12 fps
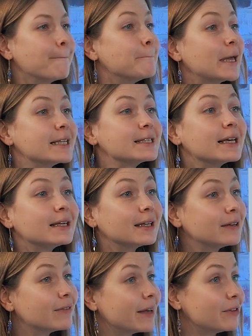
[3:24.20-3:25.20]
meeting
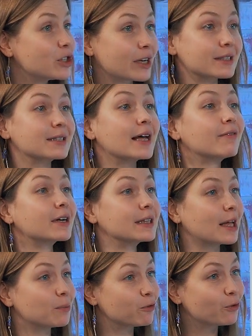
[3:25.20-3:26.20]
in a way which has never
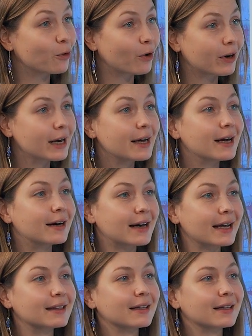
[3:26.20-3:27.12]
done before, right?